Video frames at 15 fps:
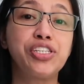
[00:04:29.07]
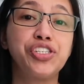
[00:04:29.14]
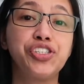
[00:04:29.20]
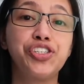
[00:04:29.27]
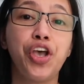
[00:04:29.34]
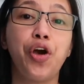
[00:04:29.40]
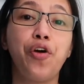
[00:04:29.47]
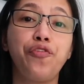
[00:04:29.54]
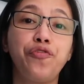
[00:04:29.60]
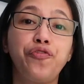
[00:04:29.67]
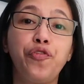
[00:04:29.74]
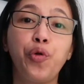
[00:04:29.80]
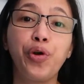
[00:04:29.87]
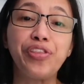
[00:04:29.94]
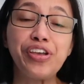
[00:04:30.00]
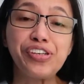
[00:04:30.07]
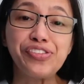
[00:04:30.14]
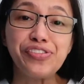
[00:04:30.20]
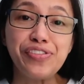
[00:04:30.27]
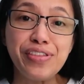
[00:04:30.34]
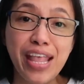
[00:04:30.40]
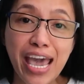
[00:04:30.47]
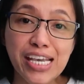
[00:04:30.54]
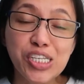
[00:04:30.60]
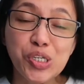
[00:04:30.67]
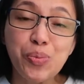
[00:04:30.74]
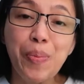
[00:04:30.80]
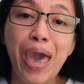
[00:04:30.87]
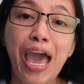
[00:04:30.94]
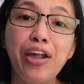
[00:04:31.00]
so for this
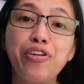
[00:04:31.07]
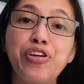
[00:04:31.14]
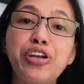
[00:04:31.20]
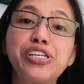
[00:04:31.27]
next pattern,